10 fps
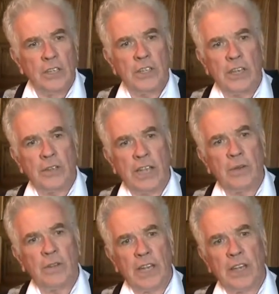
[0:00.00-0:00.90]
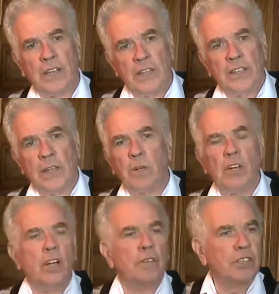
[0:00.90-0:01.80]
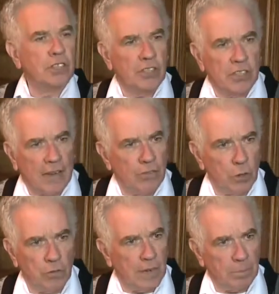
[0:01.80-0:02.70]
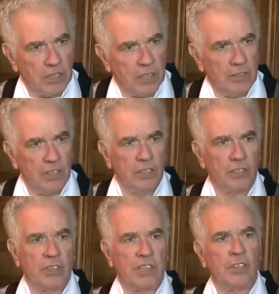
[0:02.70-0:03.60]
They would love to have no families living on the street.